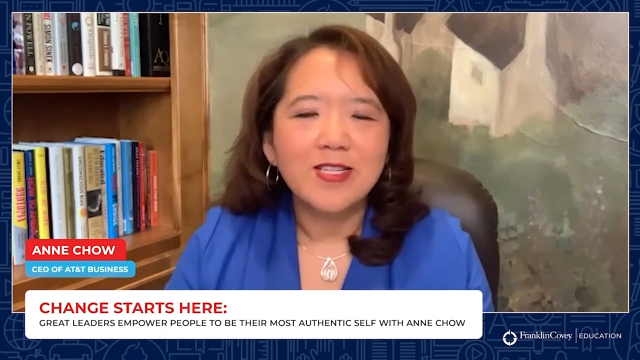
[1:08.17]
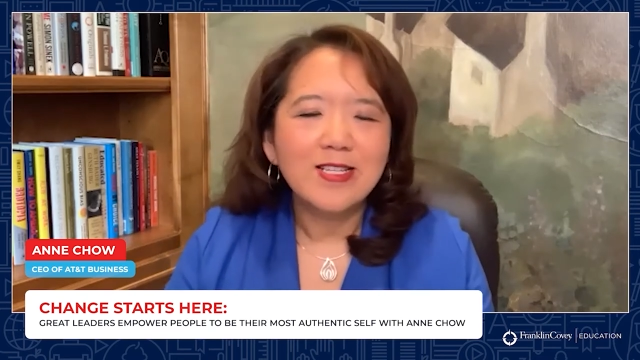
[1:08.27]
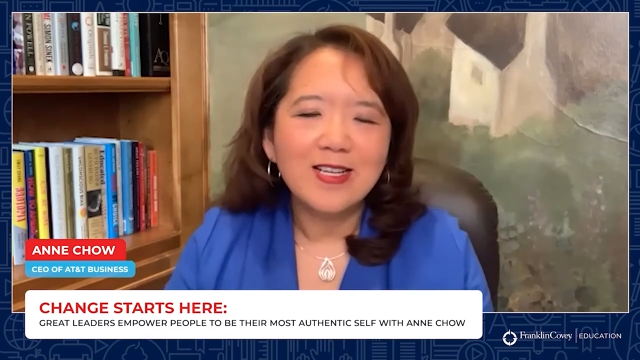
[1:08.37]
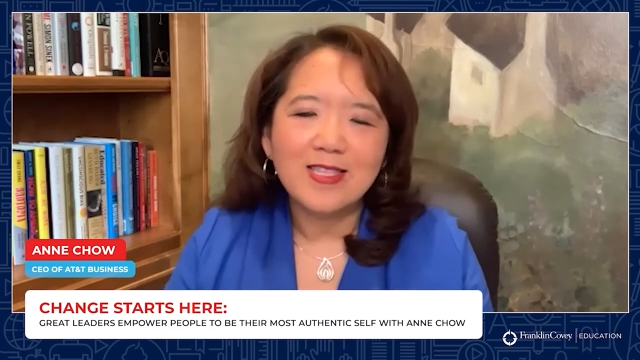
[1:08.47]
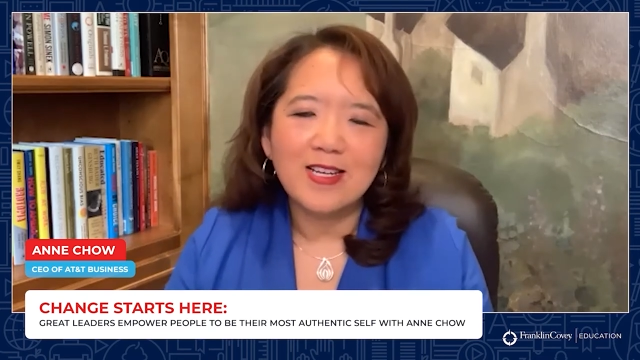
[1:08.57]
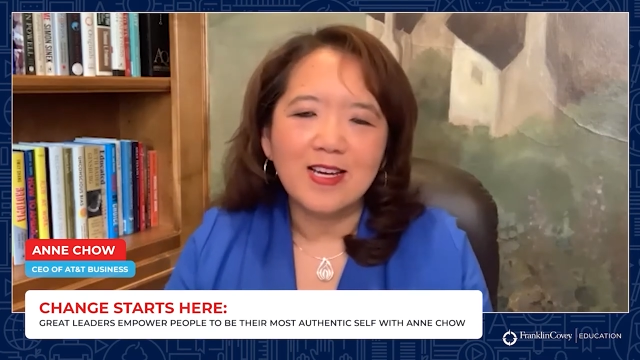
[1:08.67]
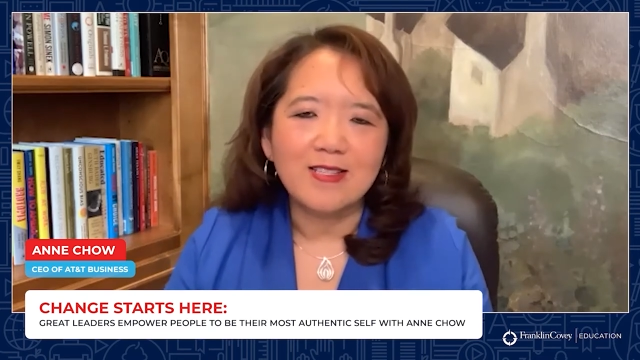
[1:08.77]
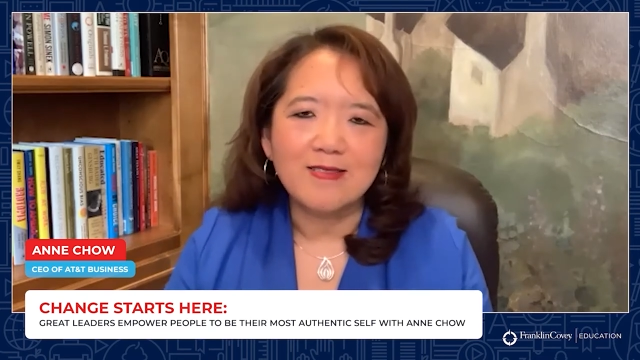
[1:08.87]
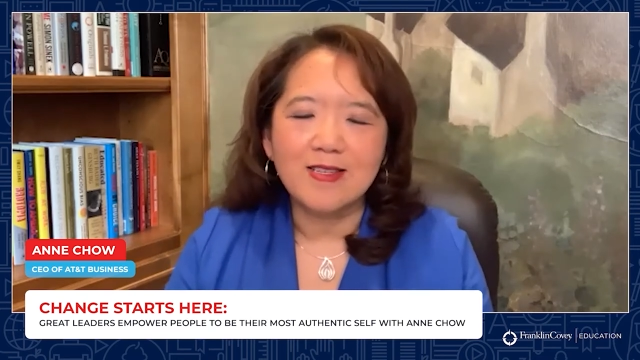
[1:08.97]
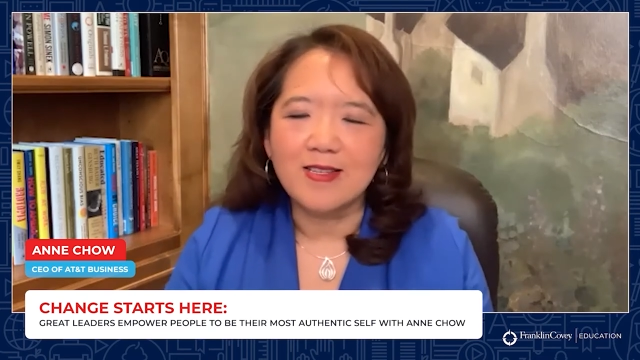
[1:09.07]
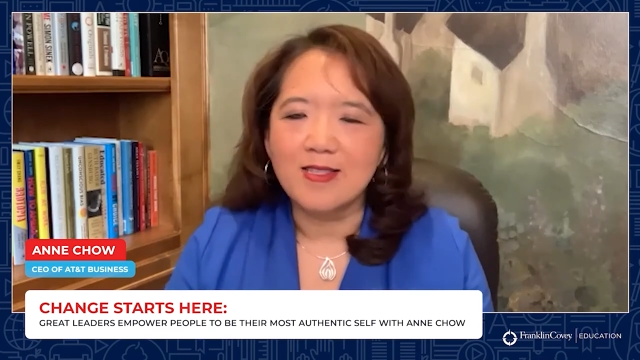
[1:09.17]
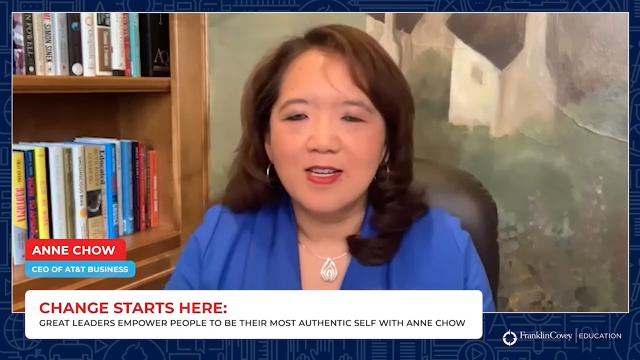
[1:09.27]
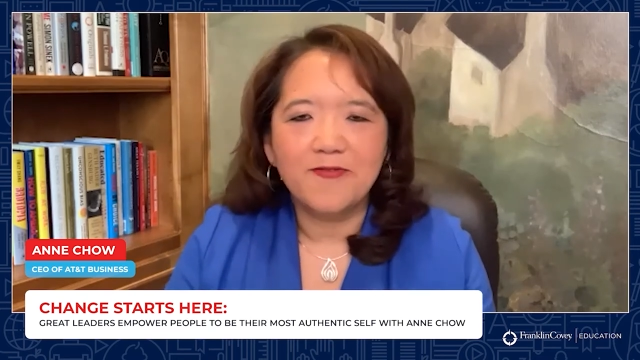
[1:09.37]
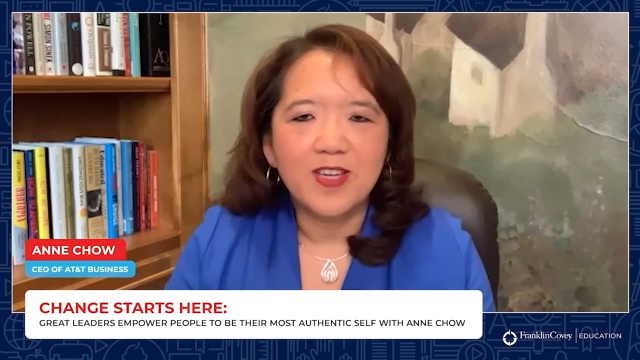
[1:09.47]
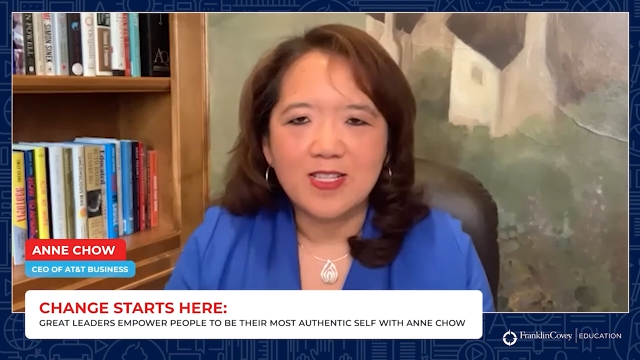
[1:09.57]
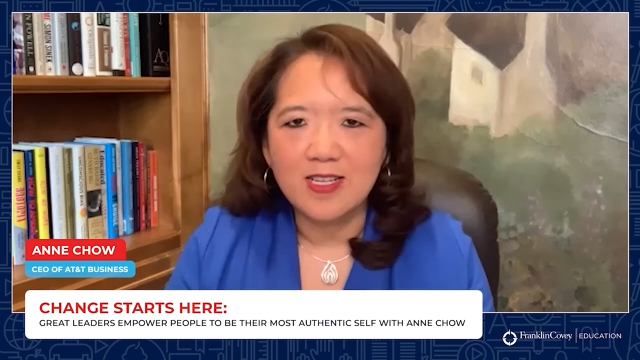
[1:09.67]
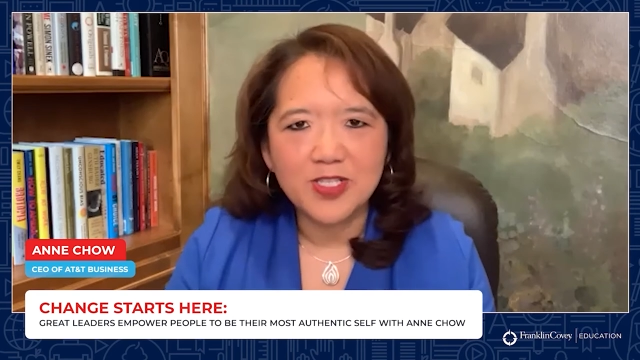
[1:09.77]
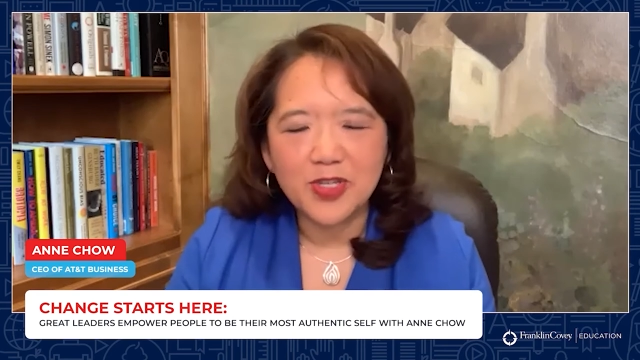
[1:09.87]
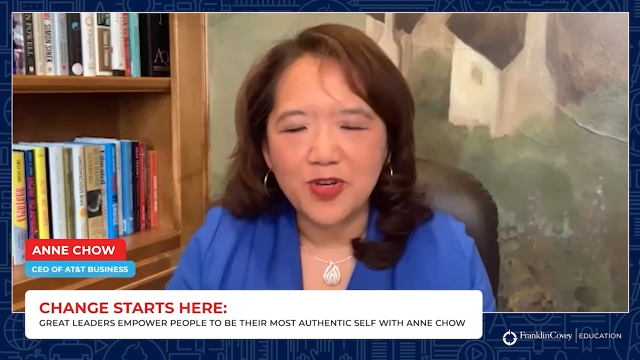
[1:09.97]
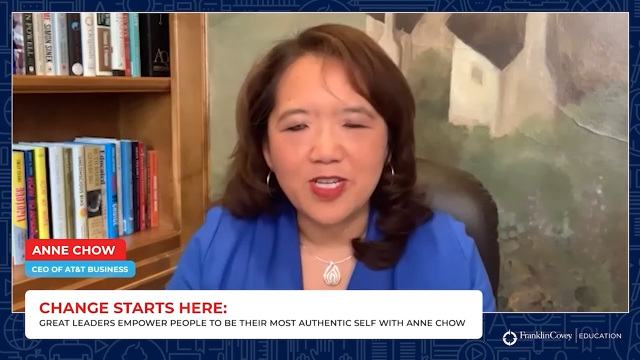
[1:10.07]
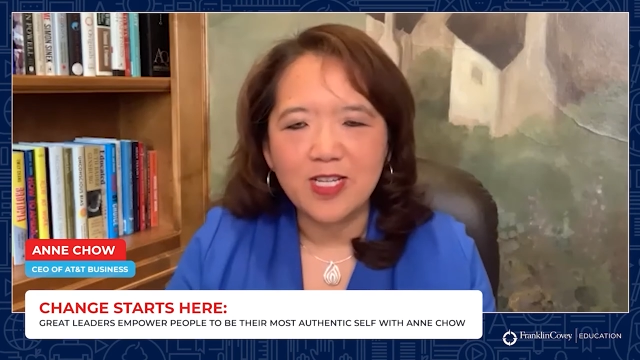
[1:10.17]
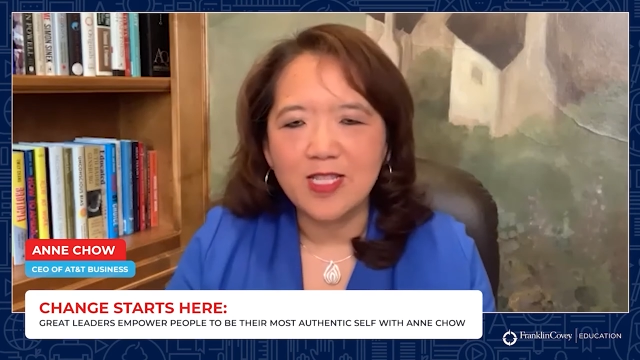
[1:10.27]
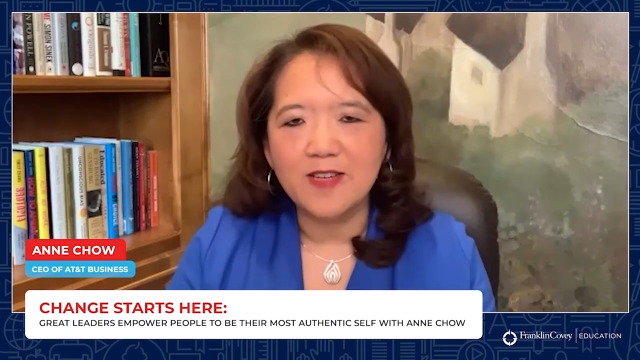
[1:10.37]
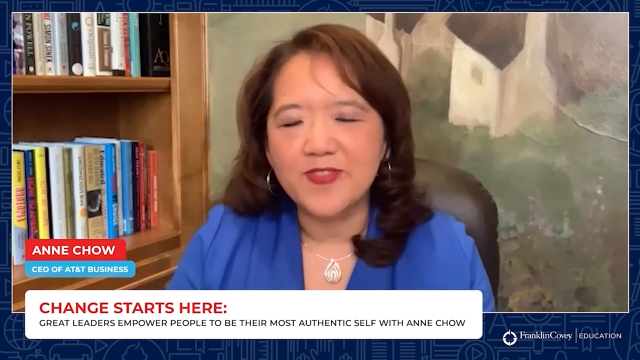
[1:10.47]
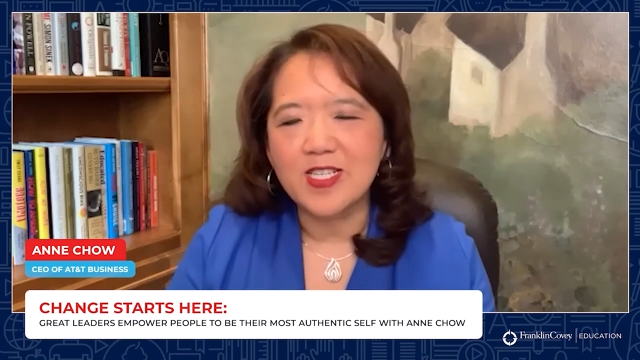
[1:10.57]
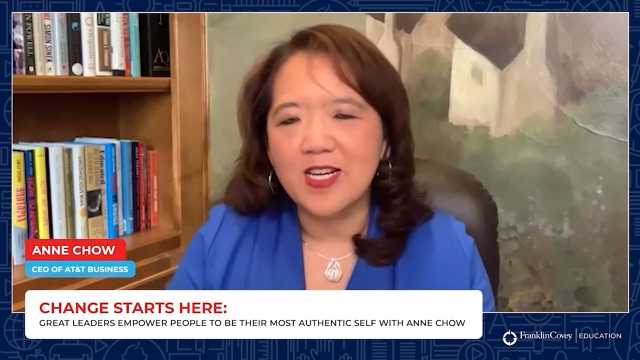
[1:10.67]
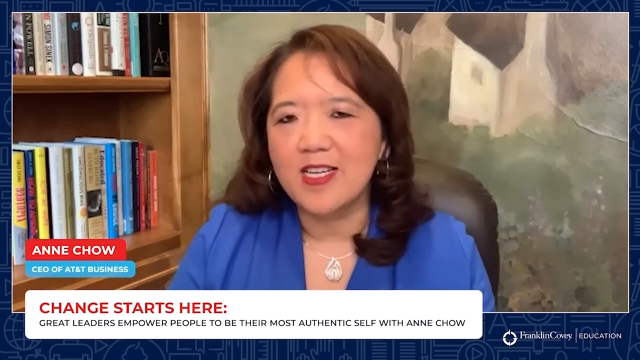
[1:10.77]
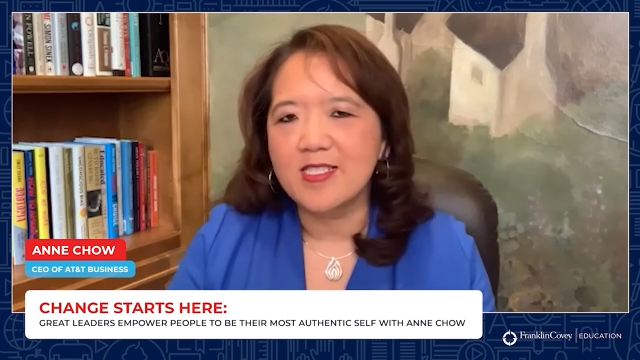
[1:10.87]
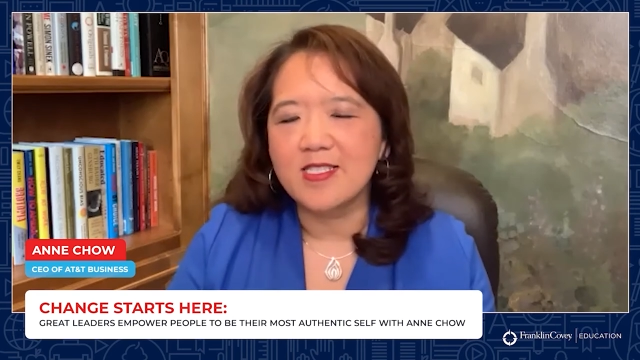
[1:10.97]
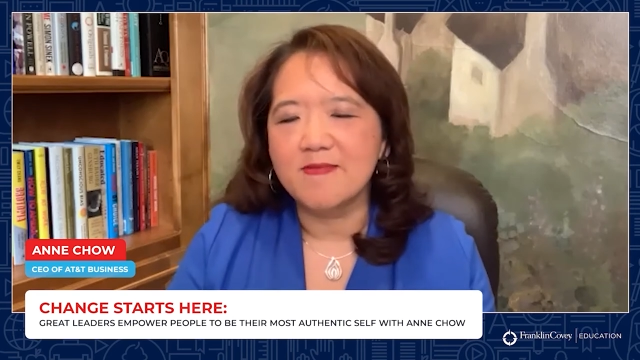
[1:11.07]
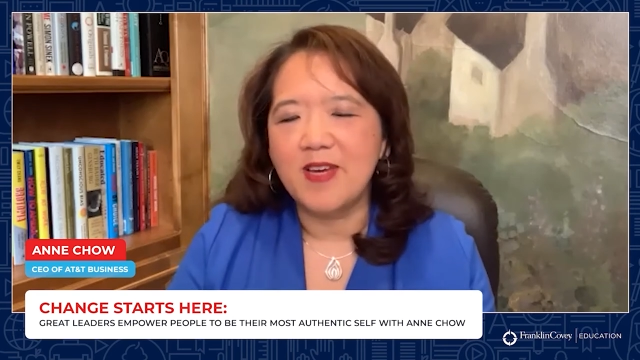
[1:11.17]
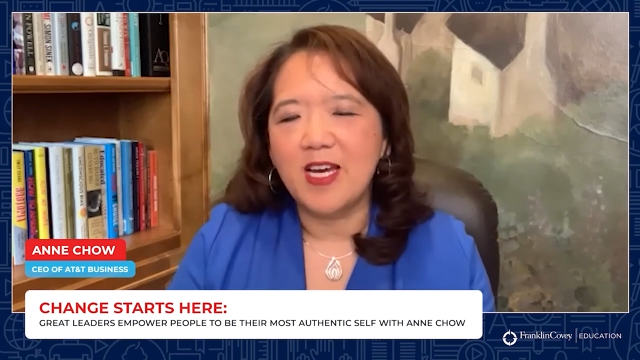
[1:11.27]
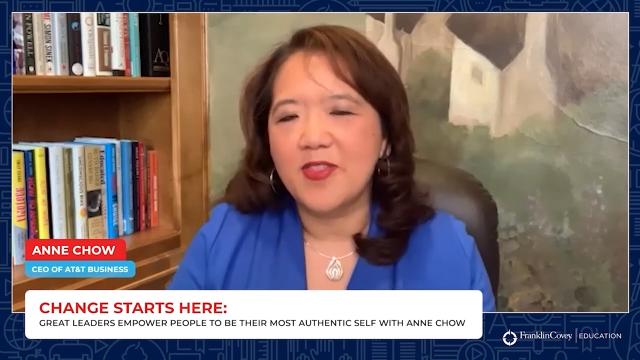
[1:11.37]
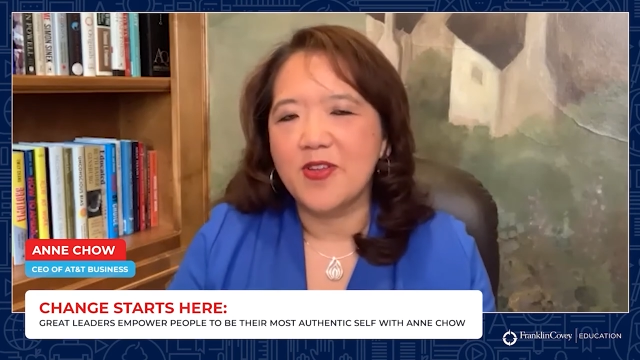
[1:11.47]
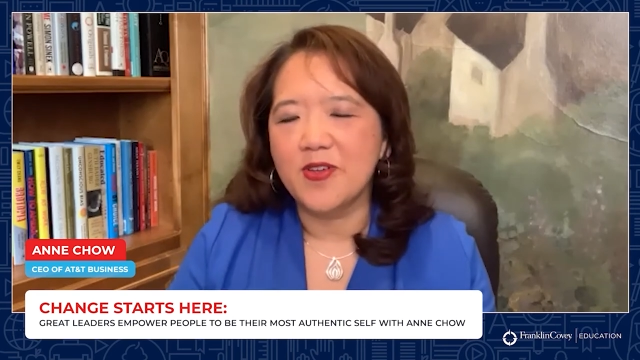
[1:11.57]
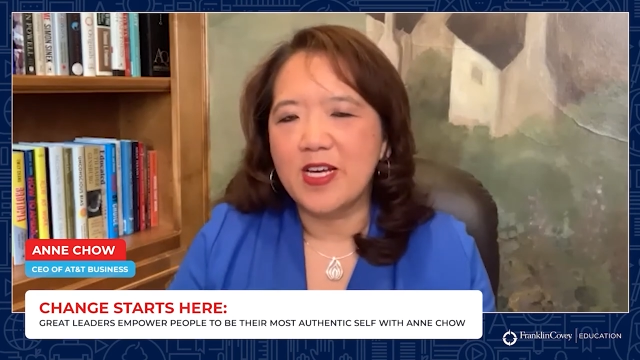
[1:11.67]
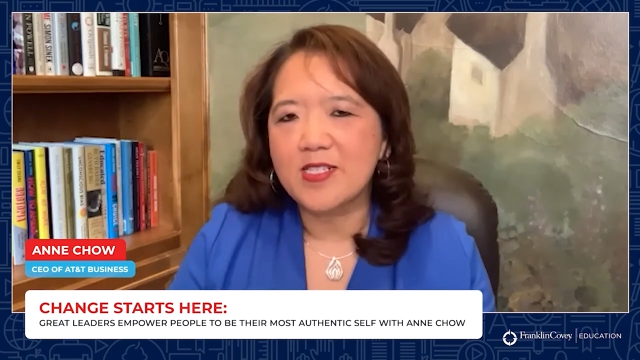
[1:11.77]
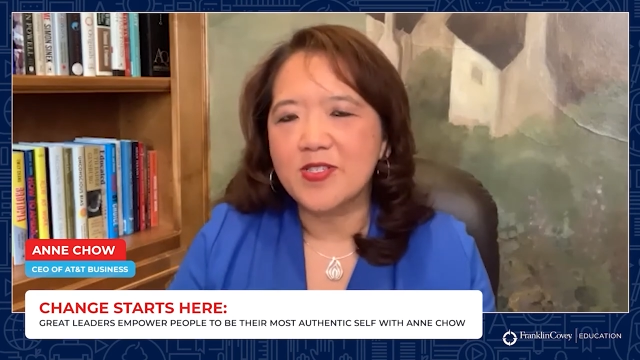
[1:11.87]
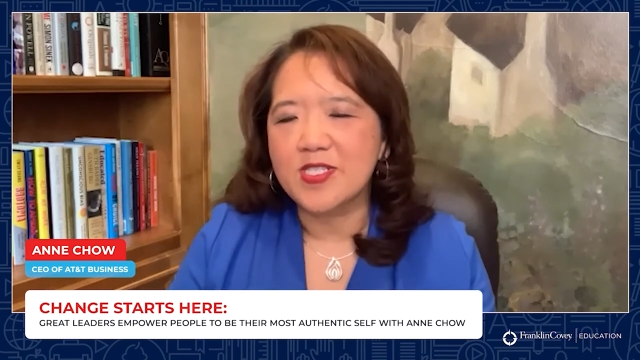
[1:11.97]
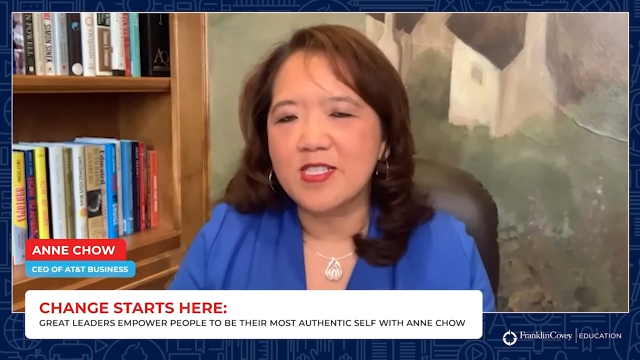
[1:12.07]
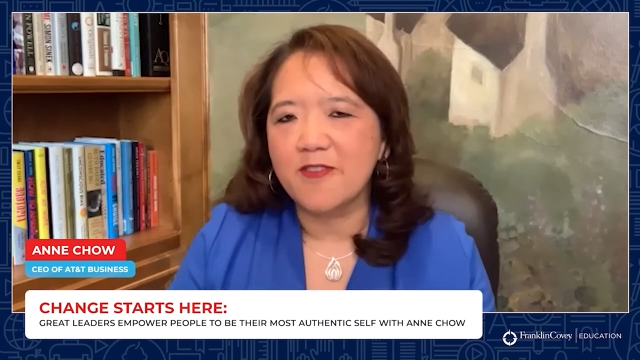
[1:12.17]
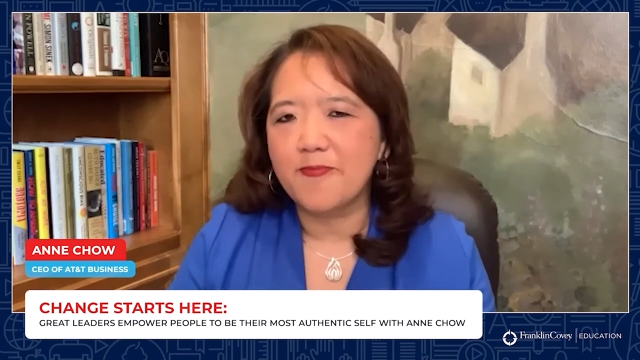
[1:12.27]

Not that I didn't love technology or I didn't love science and math and all that good stuff,